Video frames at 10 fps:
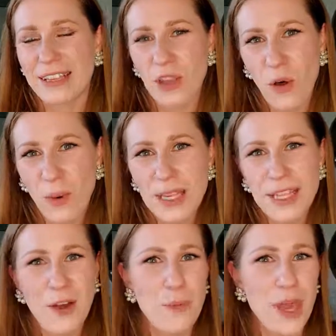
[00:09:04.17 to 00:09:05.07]
always, I
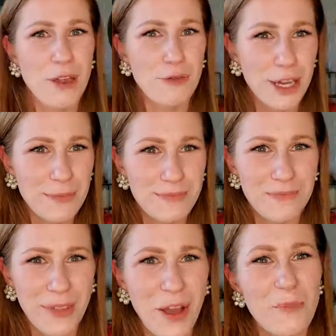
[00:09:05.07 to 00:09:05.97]
hope you had fun.
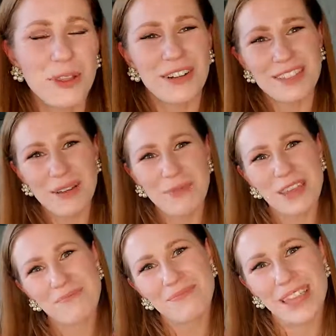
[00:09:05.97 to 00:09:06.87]
I hope you learned something,
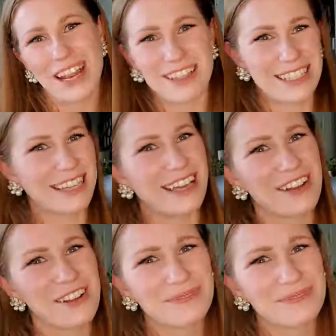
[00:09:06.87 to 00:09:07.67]
and I'll see you later.